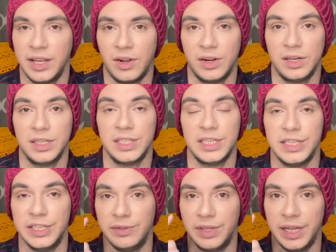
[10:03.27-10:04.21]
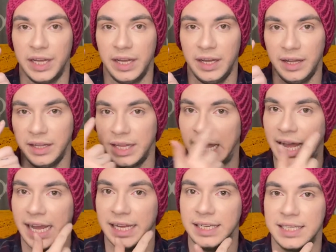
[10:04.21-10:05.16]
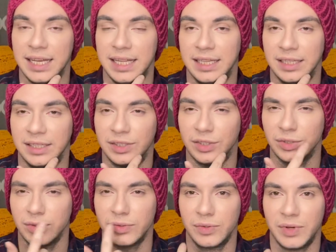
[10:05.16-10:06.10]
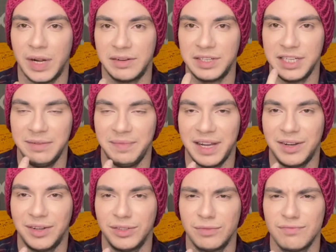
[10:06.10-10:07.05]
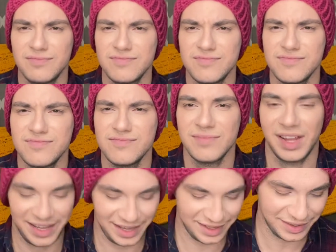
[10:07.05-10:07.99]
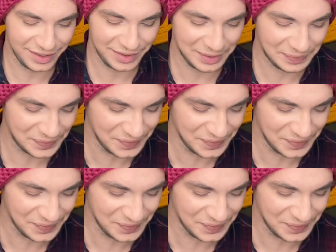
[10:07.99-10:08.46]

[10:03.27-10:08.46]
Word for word: yarn to do the, the eyes and the little grouchy mouth. I can't do it.